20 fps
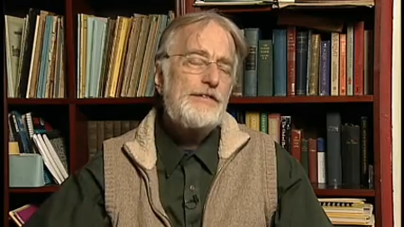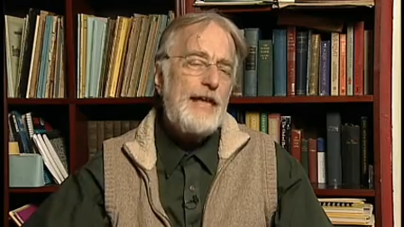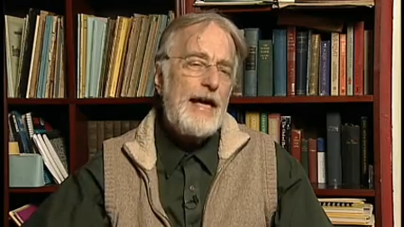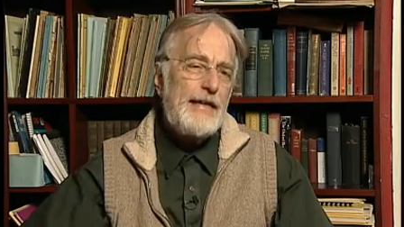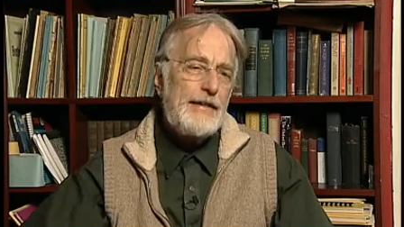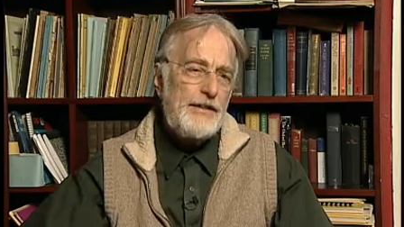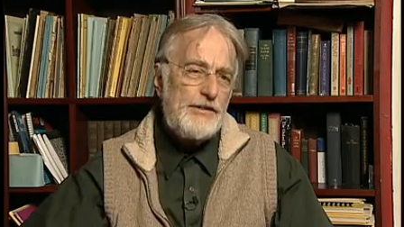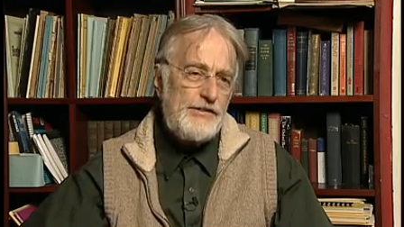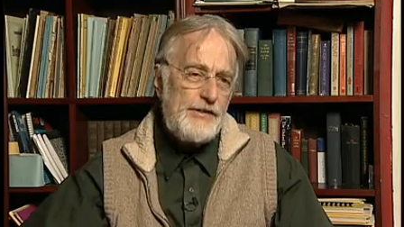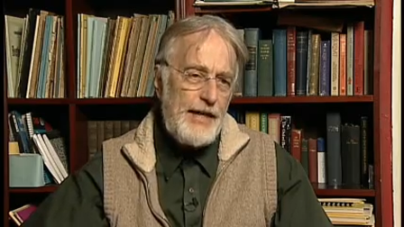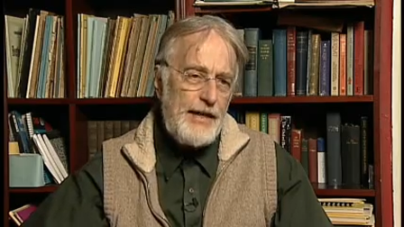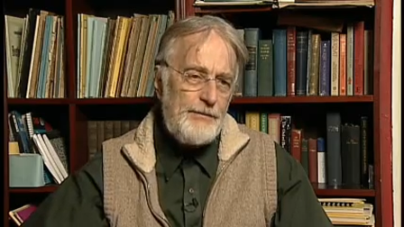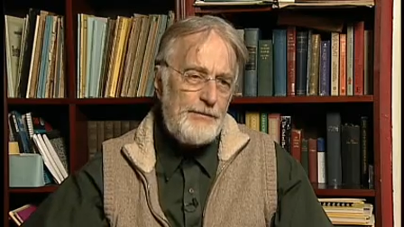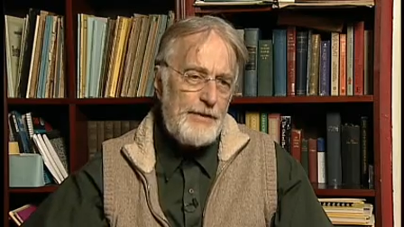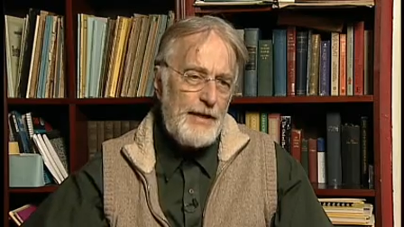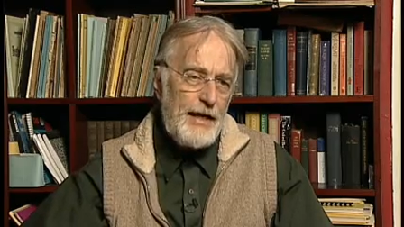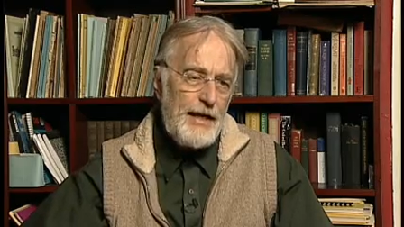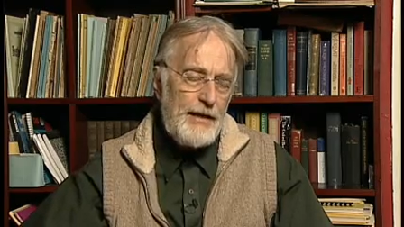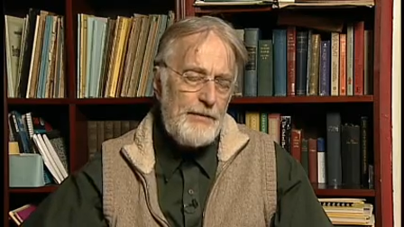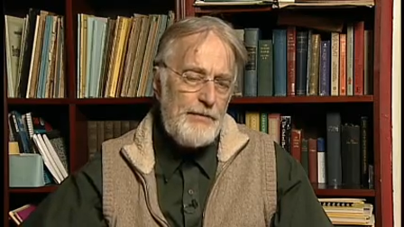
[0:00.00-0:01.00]
at the same
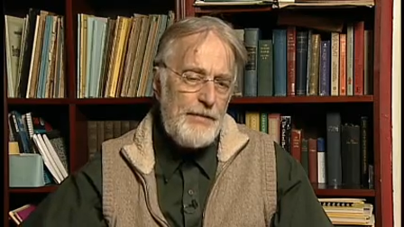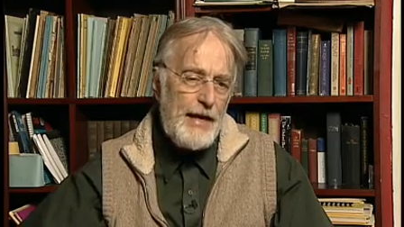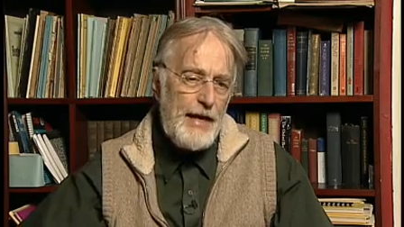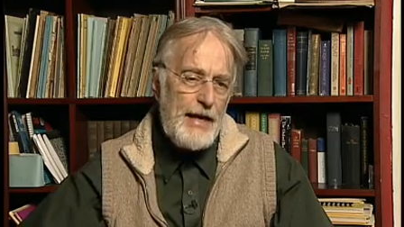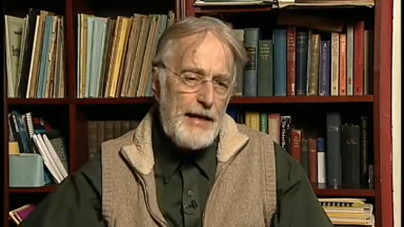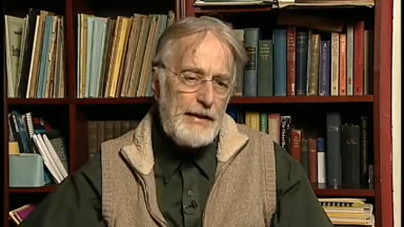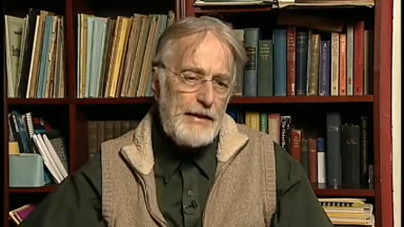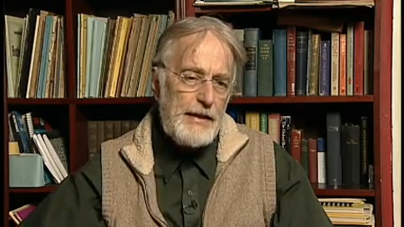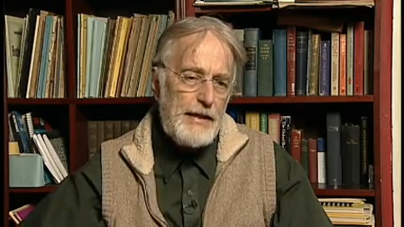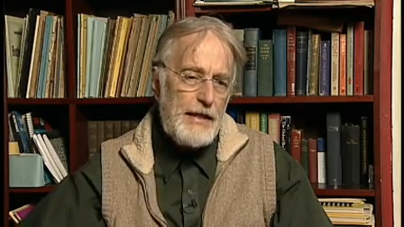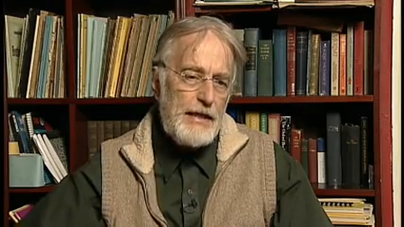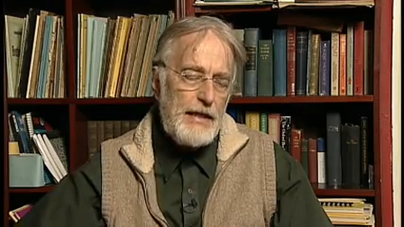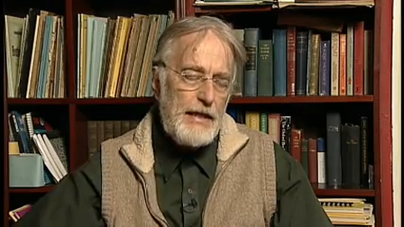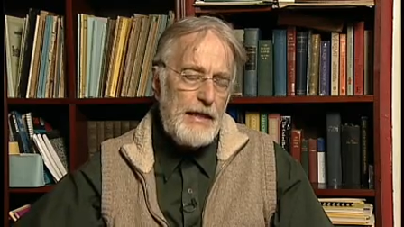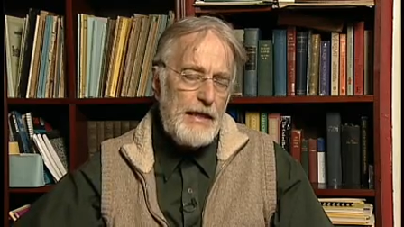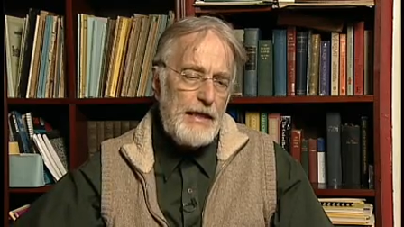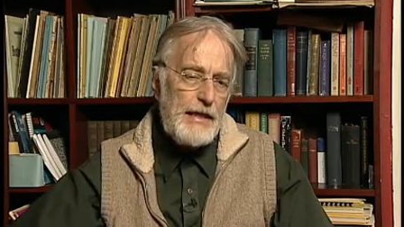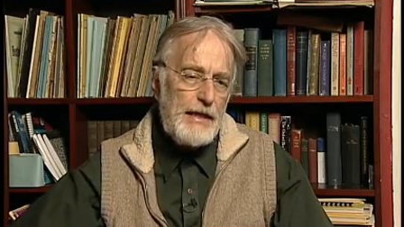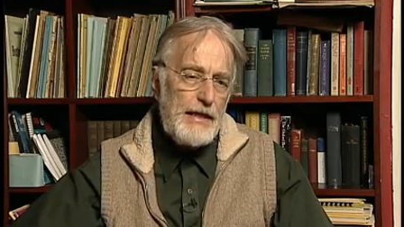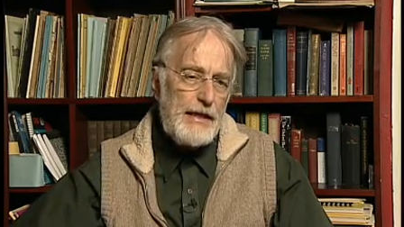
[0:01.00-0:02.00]
time that
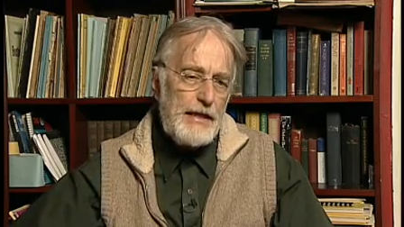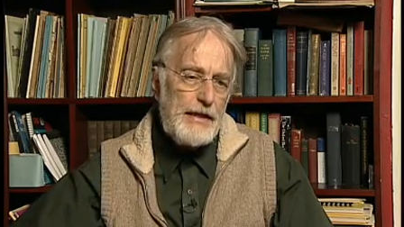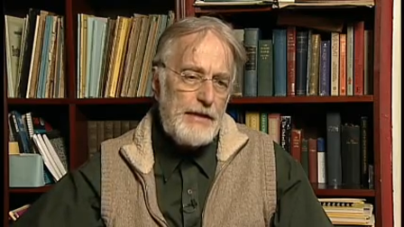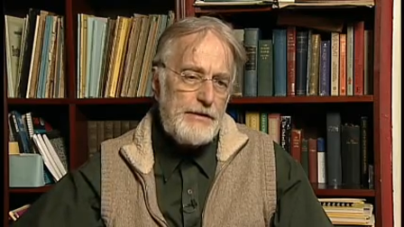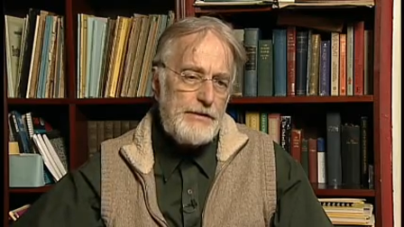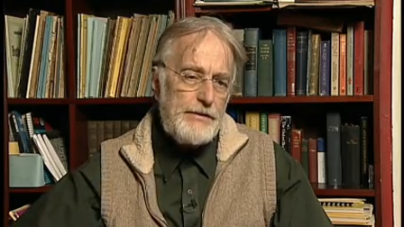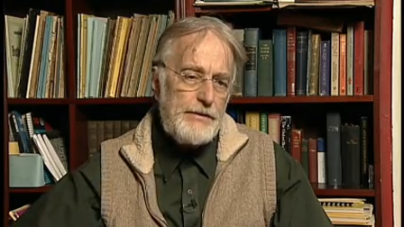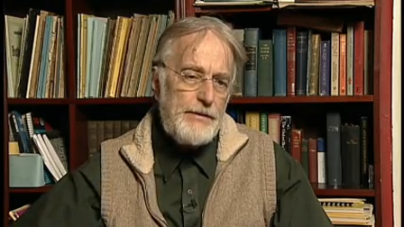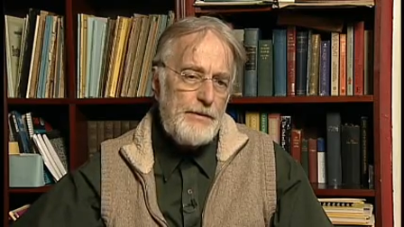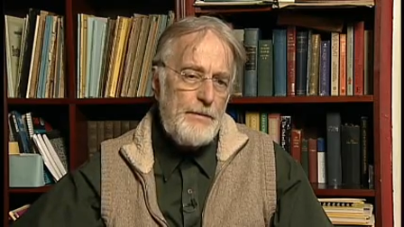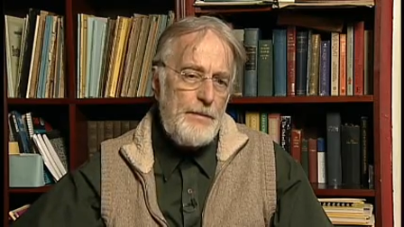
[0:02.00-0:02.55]
it